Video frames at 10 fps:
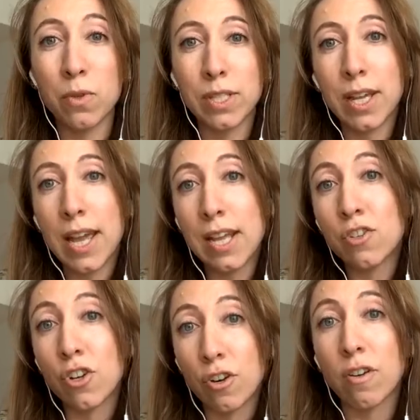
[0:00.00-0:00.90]
to
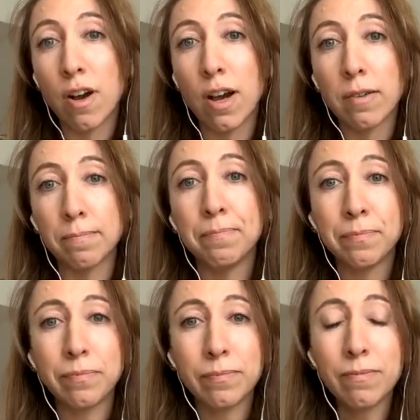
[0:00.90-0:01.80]
enter um,
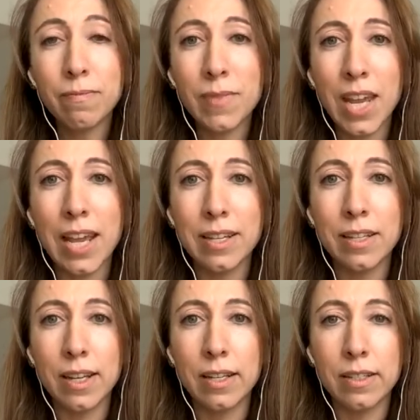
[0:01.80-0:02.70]

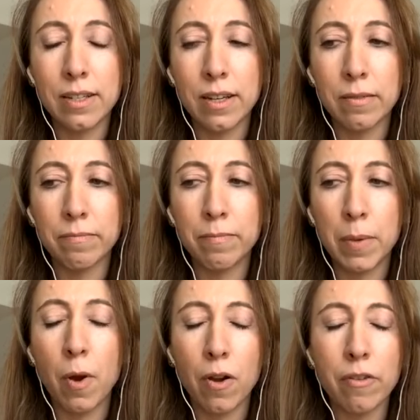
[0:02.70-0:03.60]
and, and um,
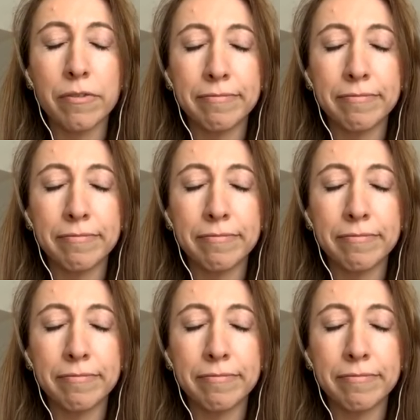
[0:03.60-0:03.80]
be part of.